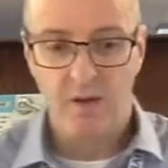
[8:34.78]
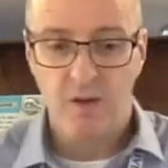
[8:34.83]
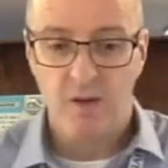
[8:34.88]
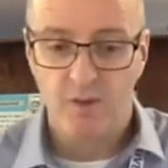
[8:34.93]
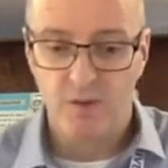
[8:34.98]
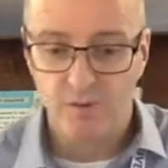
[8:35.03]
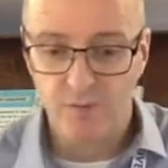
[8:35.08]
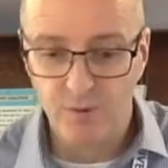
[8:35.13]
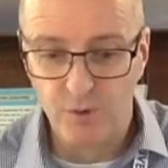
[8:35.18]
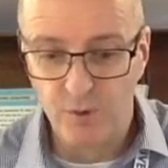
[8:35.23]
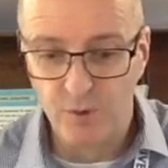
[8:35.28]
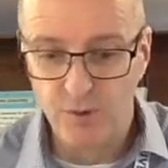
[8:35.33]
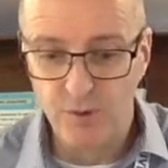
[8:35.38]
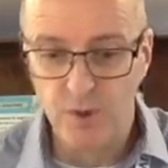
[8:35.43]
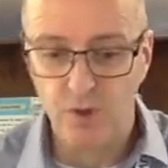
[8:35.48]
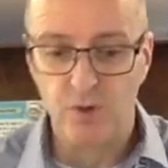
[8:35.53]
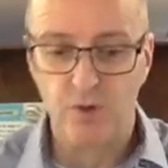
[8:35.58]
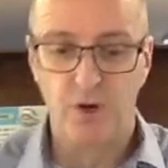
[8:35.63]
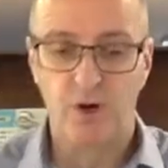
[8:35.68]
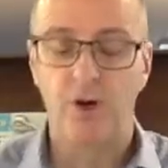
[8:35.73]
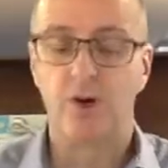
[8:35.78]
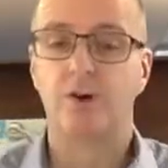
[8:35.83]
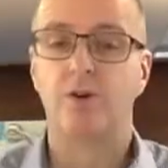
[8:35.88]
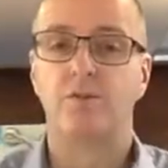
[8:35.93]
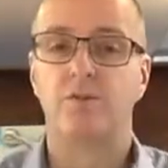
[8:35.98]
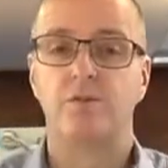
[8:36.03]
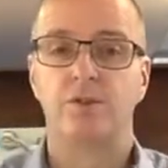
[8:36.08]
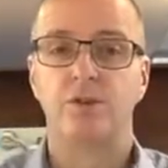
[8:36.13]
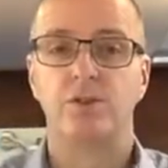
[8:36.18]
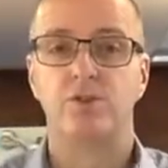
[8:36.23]
The fourth law
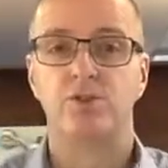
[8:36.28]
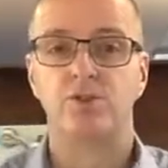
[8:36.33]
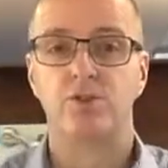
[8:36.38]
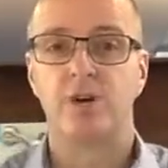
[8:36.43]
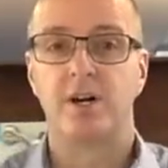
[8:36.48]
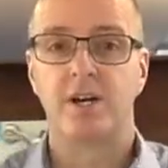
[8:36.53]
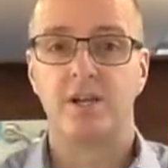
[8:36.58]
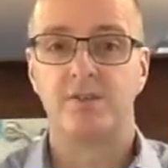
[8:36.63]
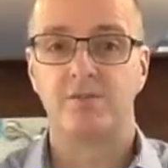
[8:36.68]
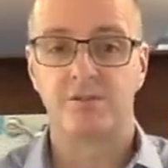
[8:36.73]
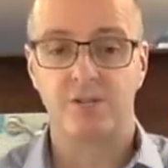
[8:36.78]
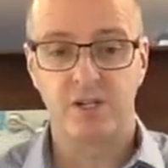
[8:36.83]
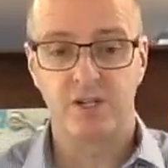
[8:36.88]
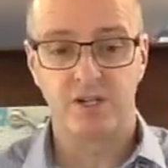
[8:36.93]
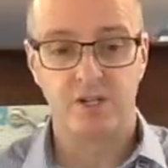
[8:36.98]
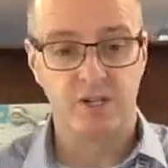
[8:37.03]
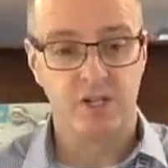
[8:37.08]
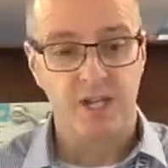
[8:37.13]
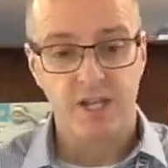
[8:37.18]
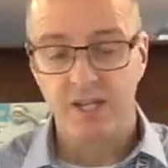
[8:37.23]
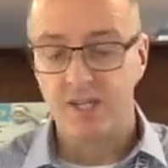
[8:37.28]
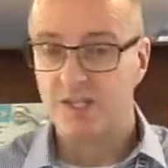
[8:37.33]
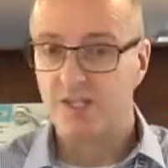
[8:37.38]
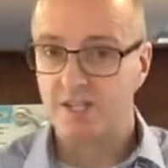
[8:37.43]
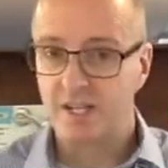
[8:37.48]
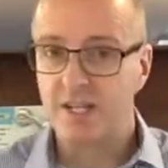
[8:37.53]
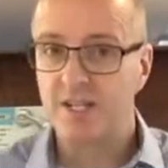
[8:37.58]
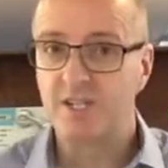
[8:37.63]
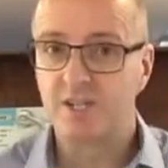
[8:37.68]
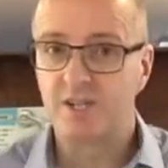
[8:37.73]
of dry friction.
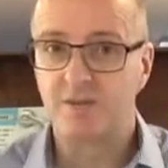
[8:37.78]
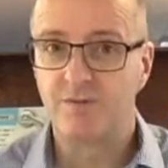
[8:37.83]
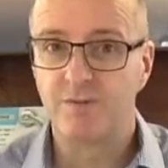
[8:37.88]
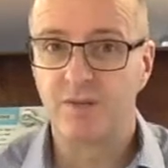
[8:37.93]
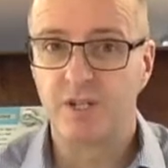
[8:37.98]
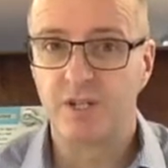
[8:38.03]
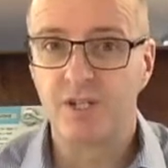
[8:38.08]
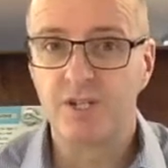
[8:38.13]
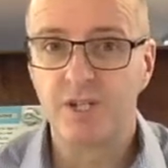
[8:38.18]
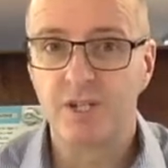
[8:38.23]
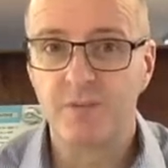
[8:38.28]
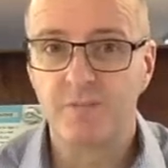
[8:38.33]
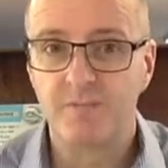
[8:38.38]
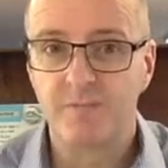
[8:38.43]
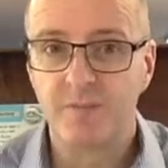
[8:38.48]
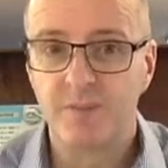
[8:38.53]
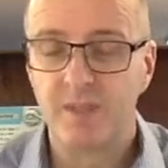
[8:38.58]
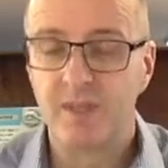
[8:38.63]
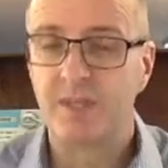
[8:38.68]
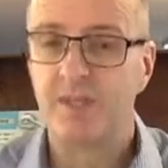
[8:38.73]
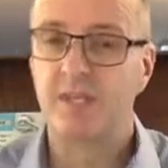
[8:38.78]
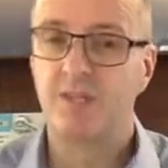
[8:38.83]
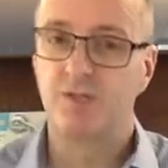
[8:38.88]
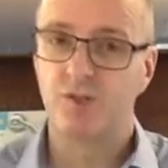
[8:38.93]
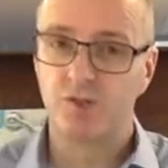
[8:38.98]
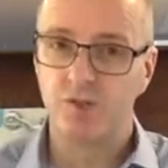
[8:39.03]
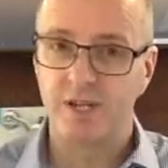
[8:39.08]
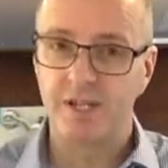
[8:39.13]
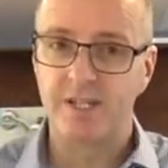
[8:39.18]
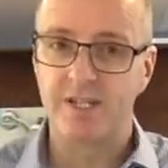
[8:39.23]
Static friction is
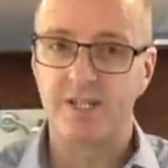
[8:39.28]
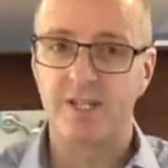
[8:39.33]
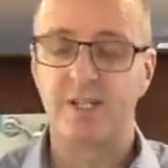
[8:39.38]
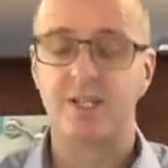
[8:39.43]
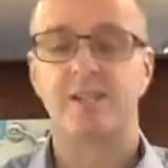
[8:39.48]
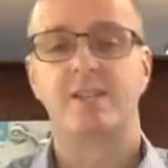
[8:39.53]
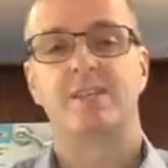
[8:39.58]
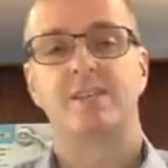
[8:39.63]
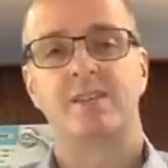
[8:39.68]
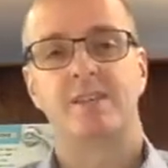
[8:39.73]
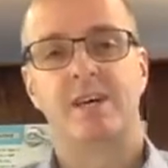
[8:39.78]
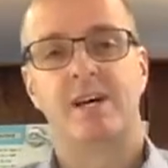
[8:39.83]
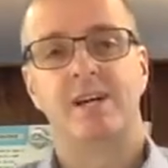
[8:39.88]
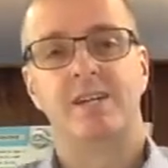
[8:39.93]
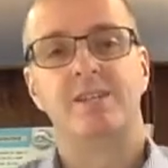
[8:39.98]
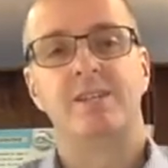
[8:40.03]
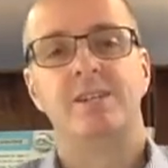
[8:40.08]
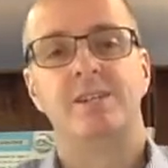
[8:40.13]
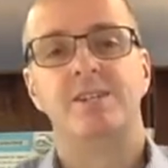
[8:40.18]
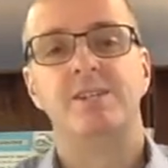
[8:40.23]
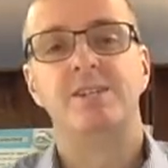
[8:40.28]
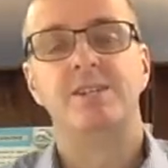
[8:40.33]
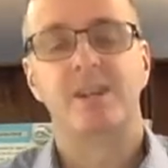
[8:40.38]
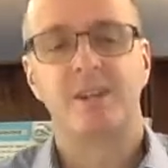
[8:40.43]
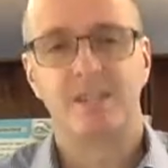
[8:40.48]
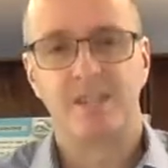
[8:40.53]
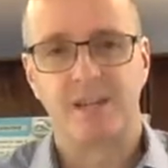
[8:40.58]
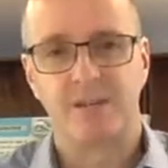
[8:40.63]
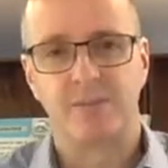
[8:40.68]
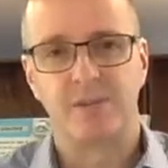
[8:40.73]
greater than
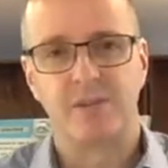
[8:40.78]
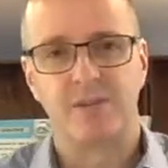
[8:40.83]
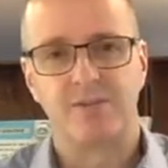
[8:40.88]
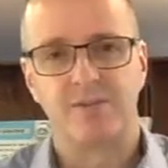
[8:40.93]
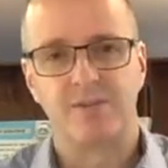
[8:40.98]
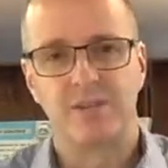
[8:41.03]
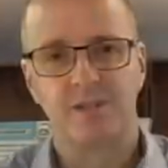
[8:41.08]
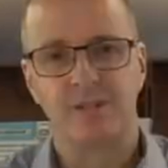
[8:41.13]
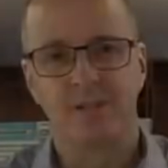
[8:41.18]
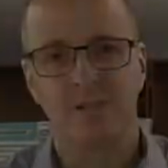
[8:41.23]
dynamic friction.